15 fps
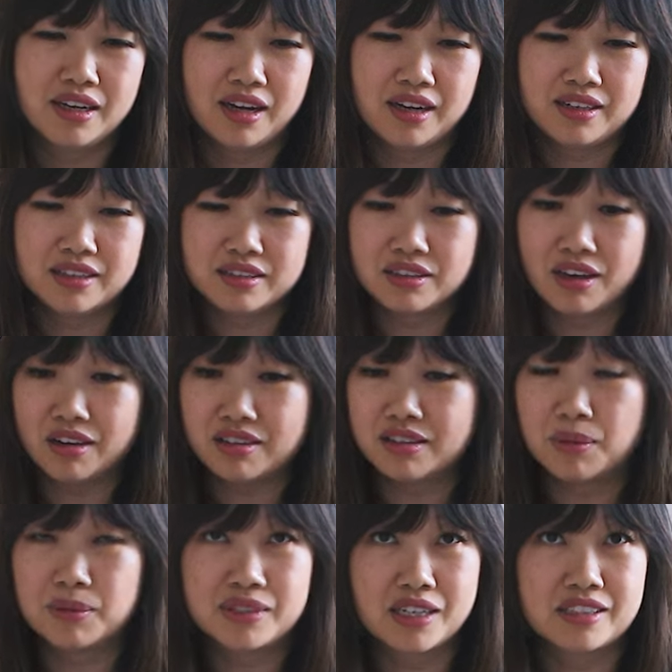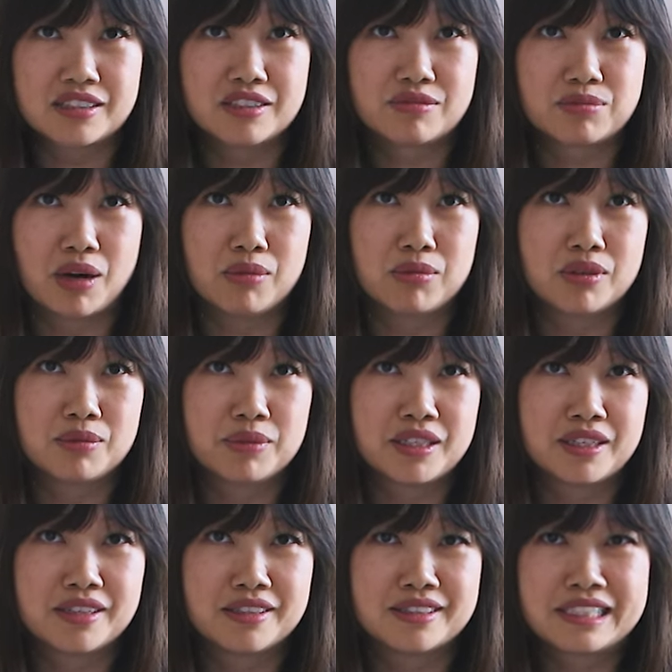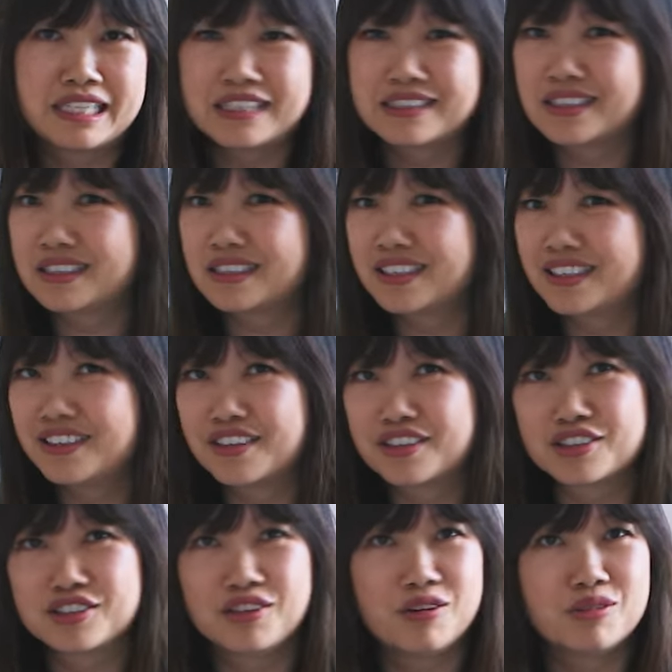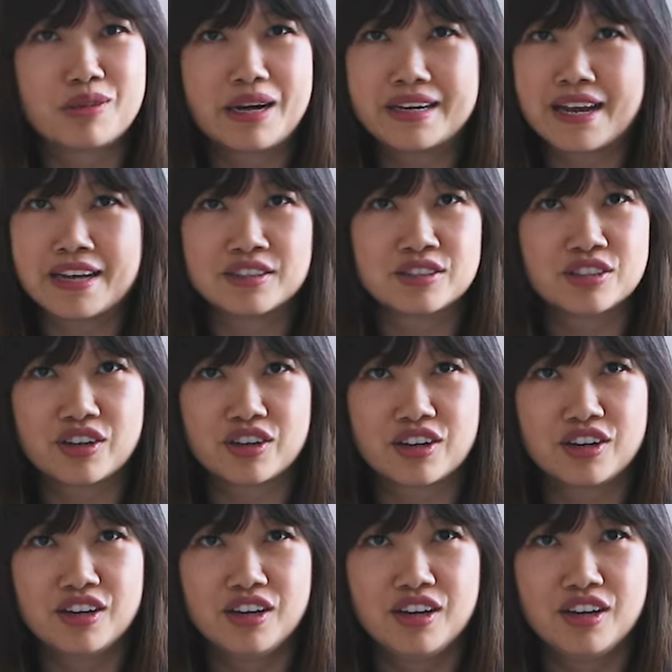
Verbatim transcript: And it's not an objective problem because technically there's no right answer.